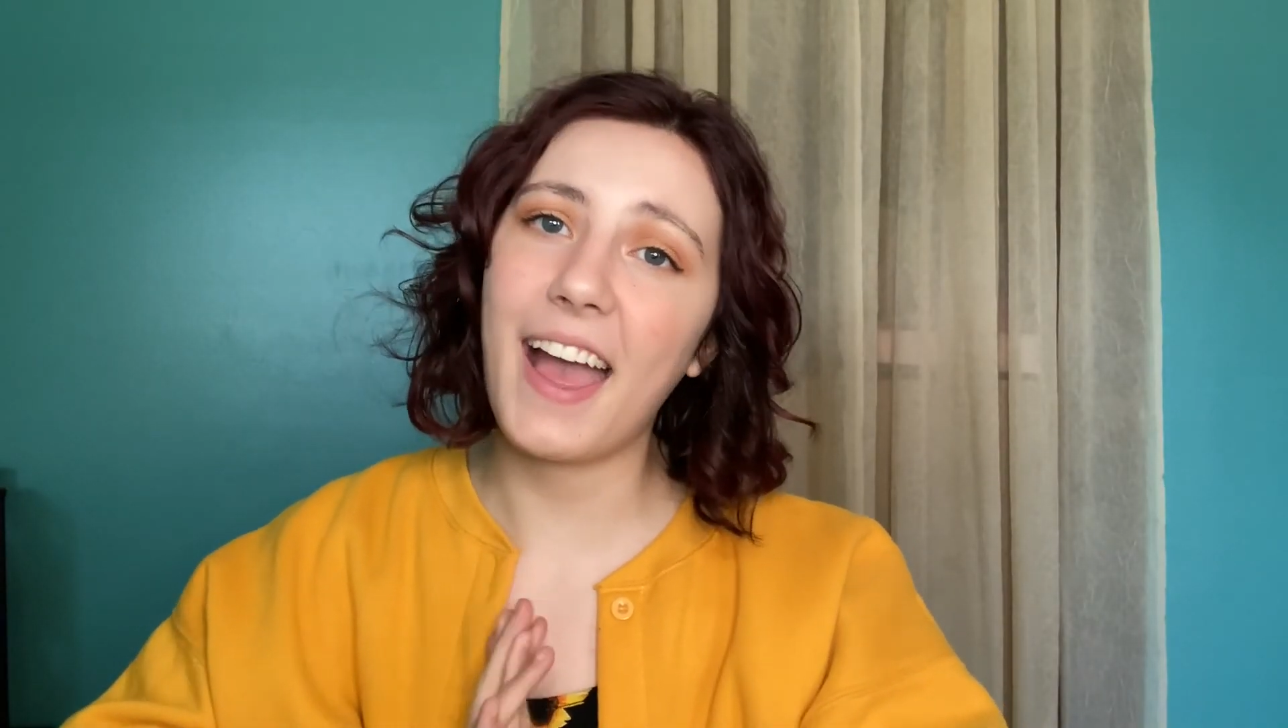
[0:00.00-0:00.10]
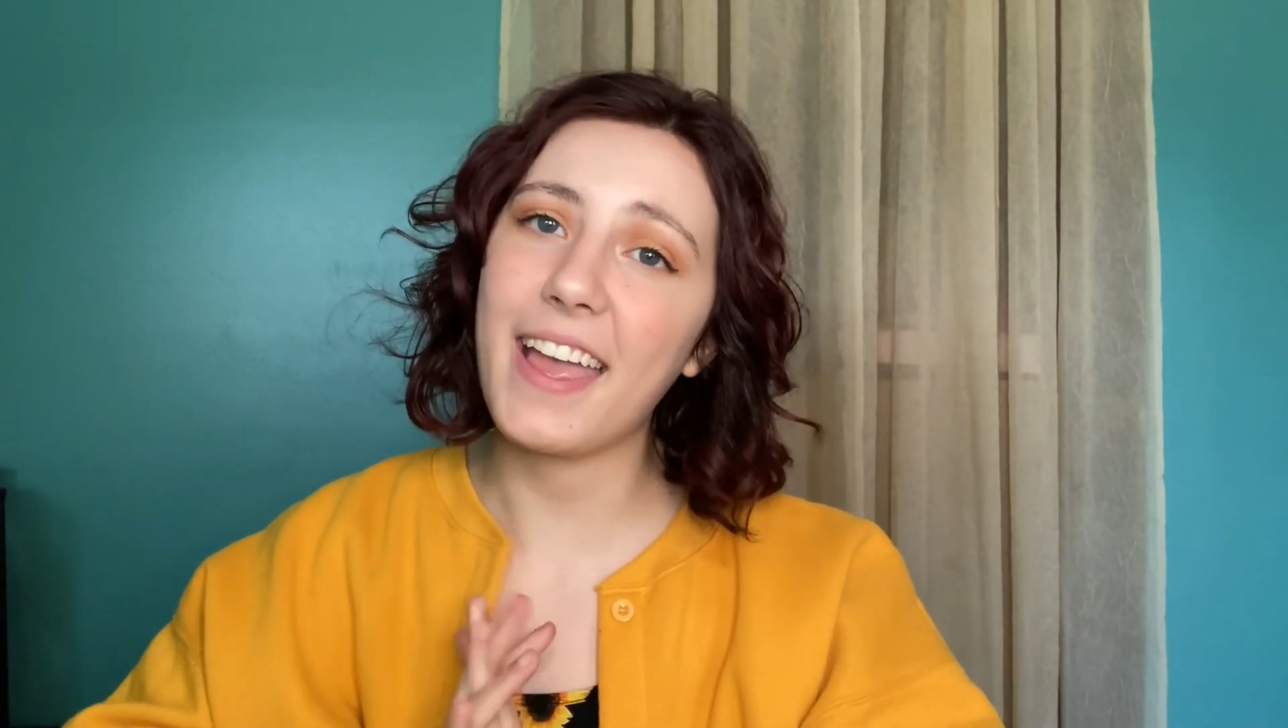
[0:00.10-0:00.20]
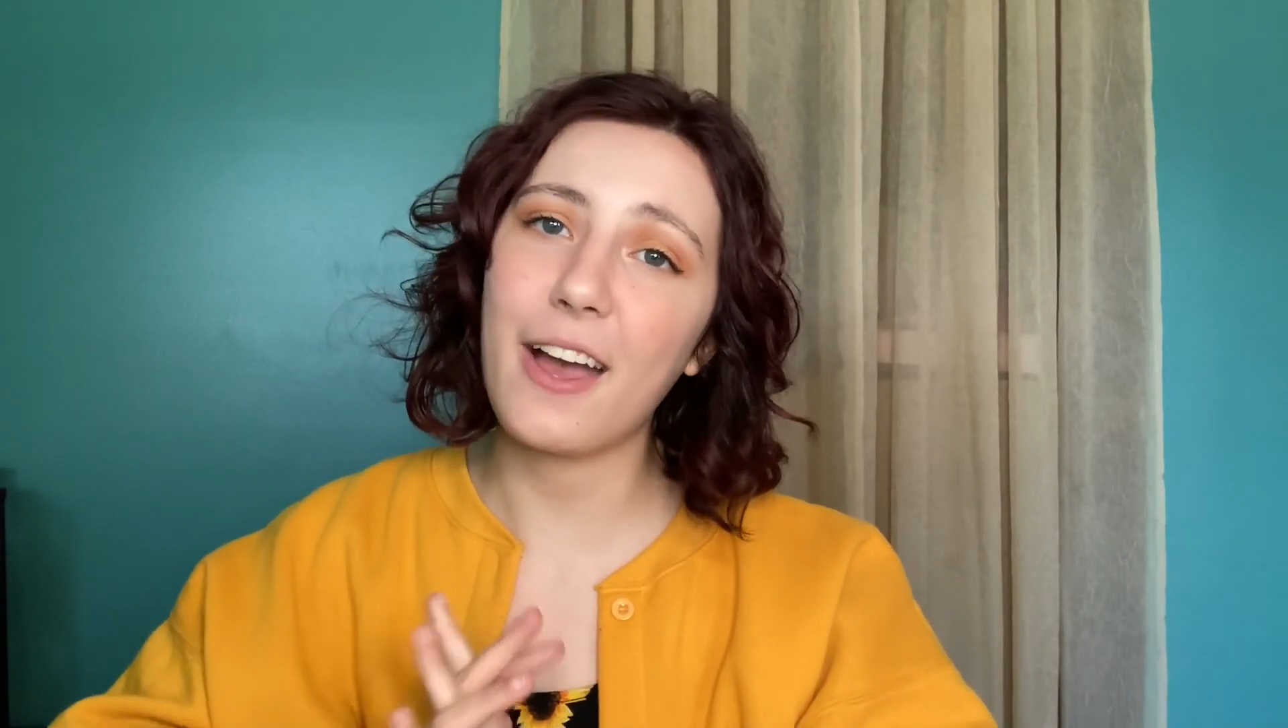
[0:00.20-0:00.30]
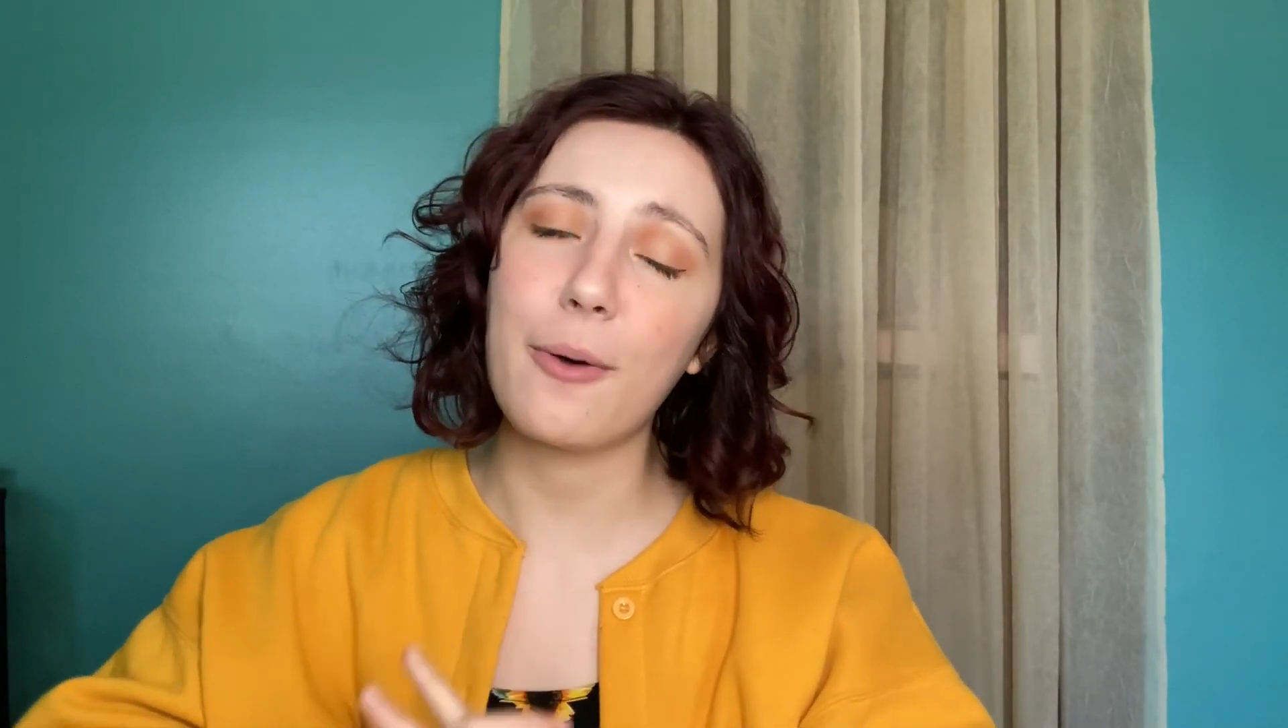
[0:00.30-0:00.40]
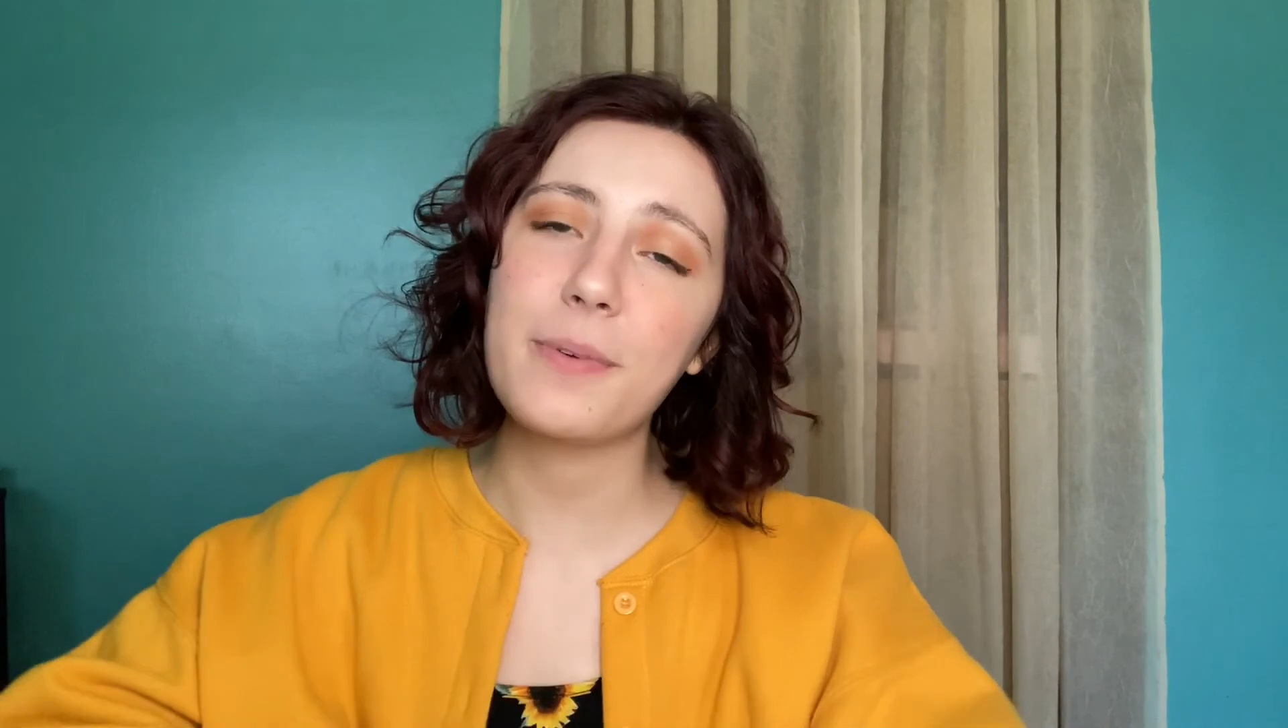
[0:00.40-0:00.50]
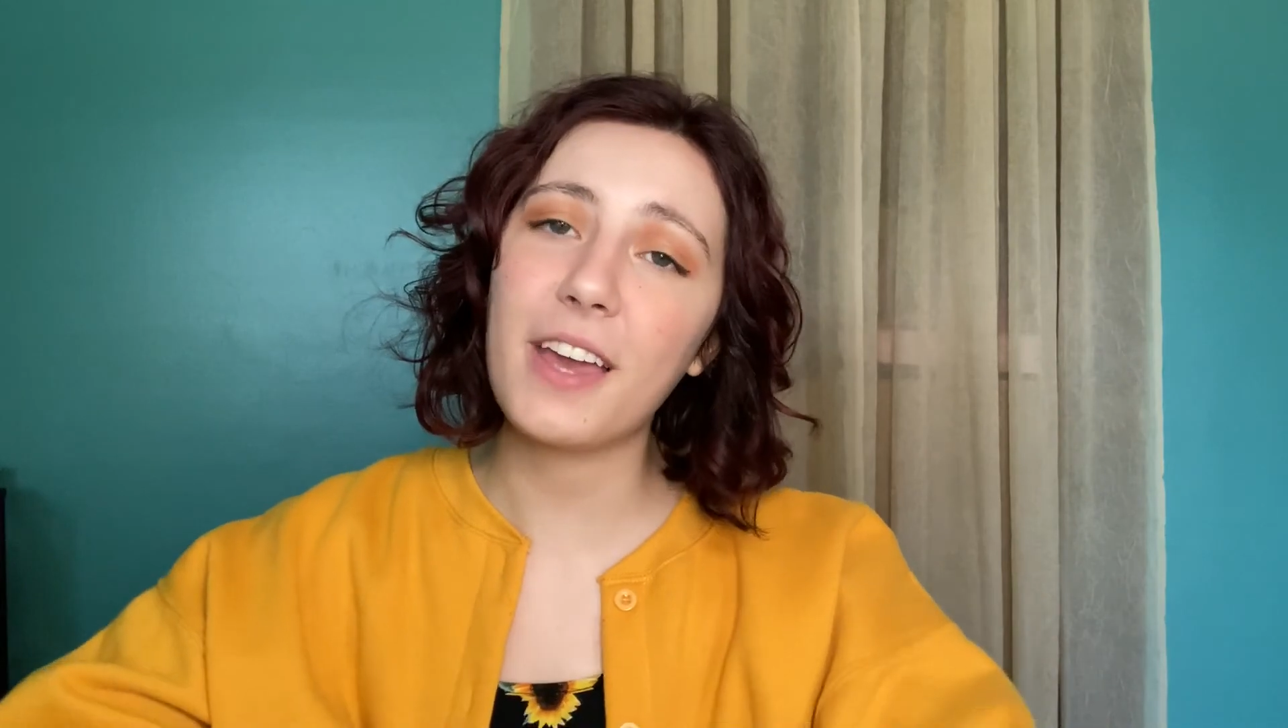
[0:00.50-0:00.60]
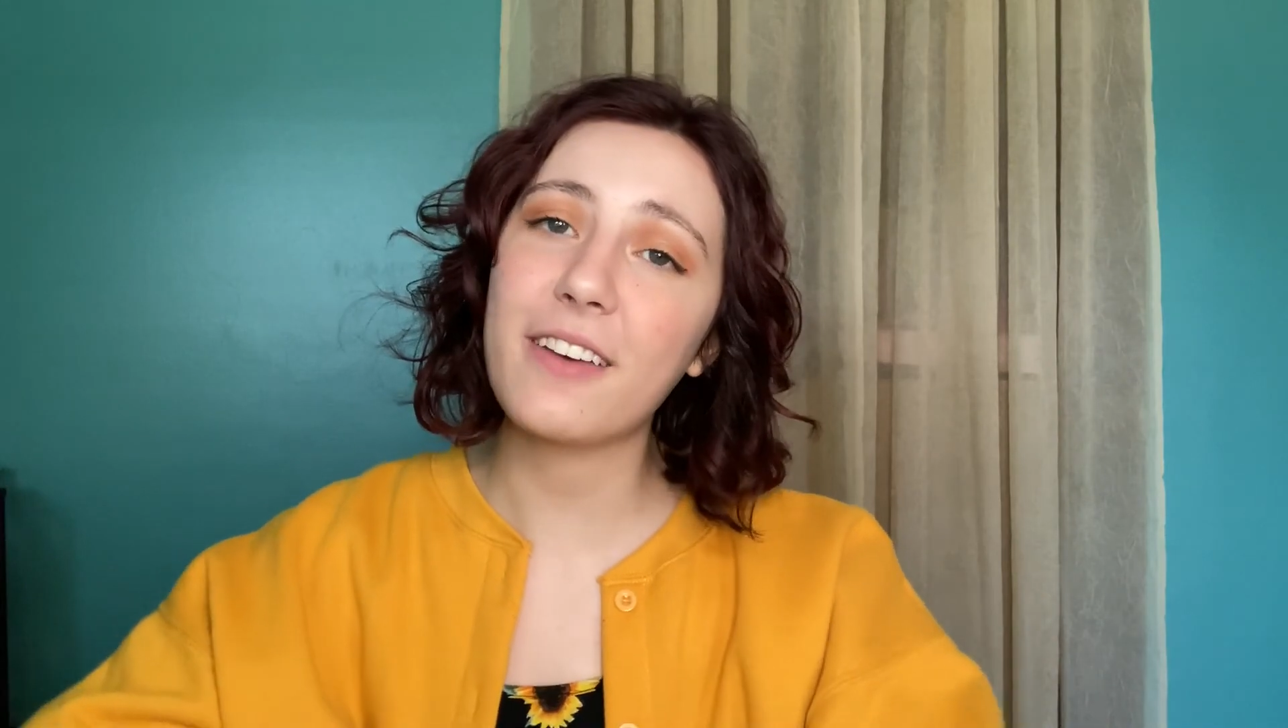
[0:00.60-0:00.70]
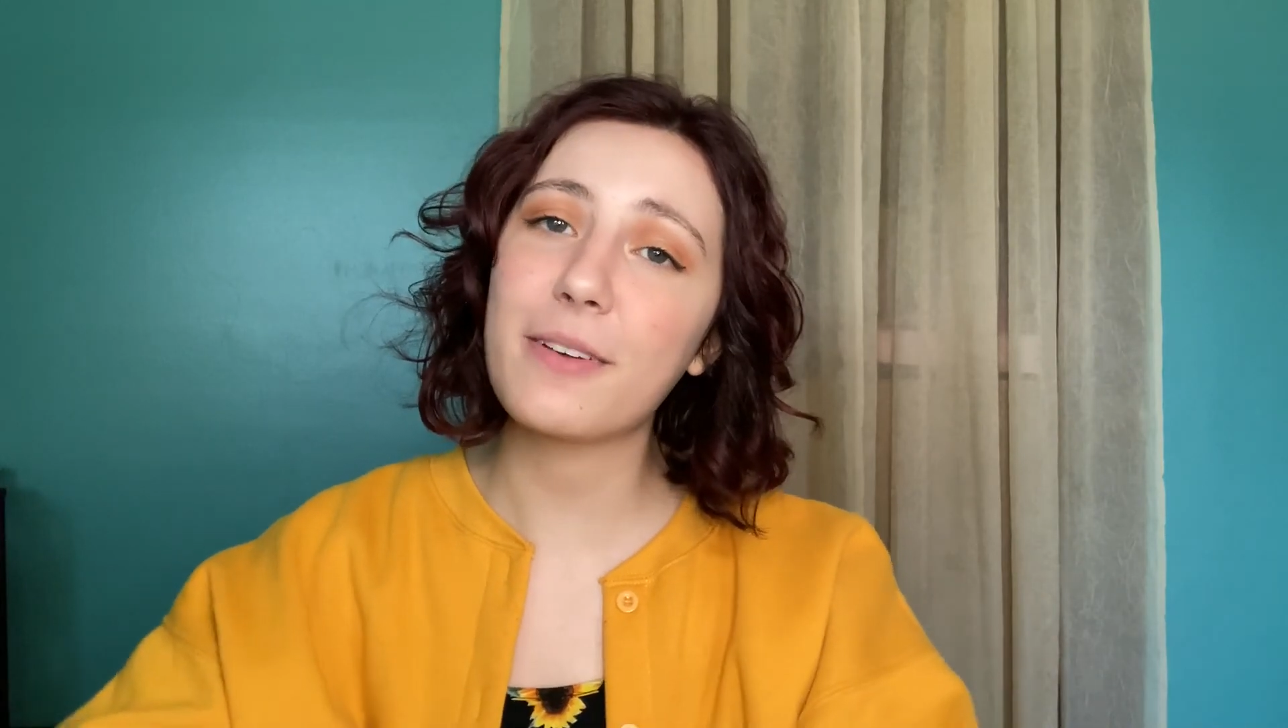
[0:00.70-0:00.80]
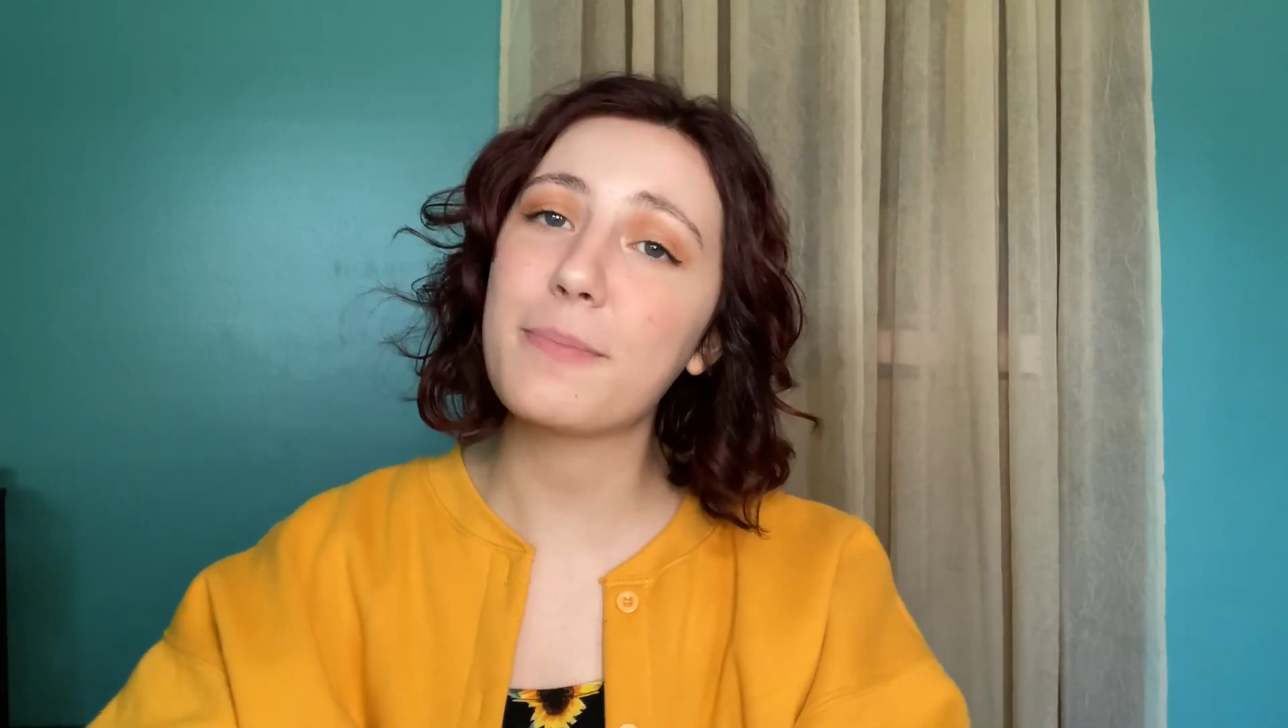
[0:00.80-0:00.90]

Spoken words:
I hope you have